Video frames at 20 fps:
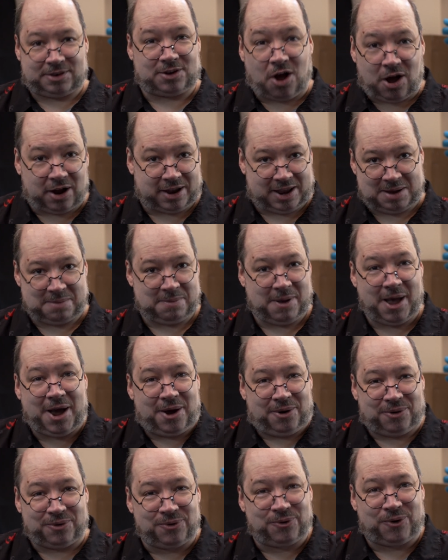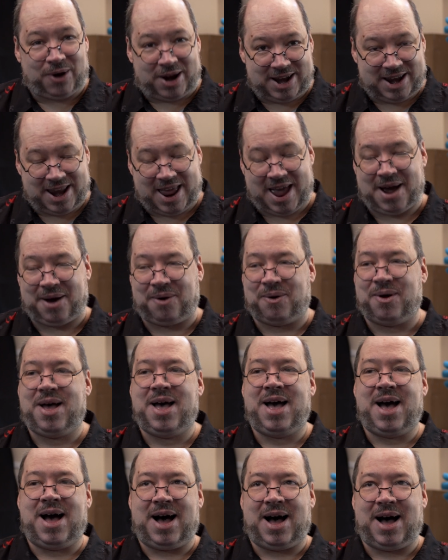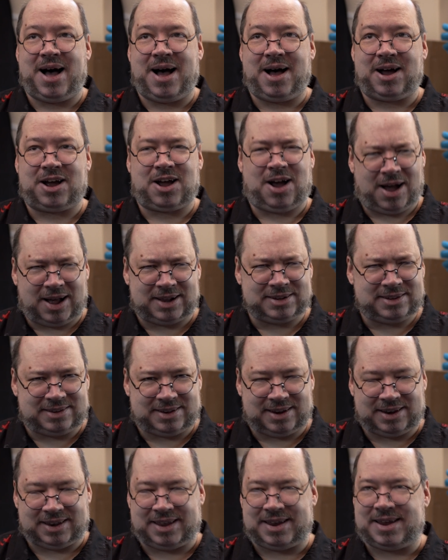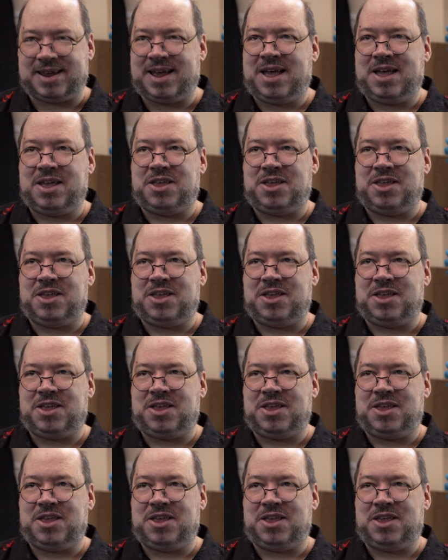talking about right now, constantly.